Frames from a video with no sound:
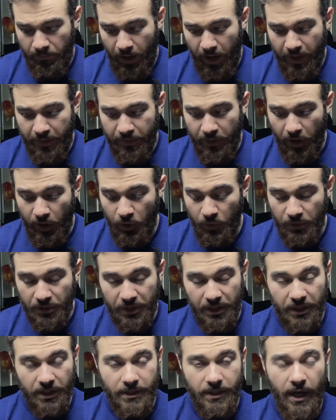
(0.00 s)
I thought he was
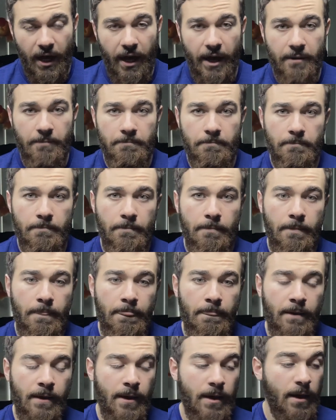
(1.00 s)
going to die.
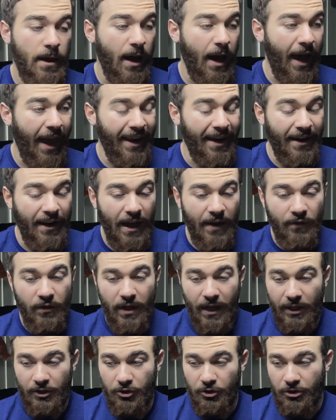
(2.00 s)
I didn't have
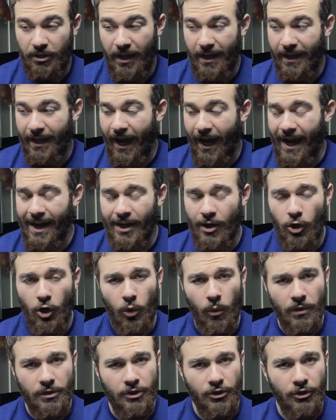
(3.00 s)
an extra tank. I didn't know
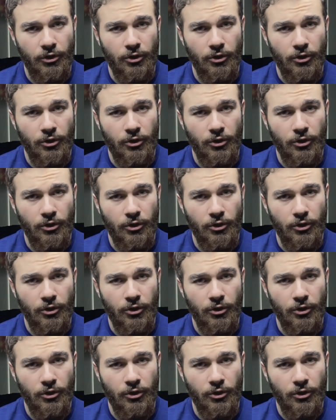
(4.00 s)
what to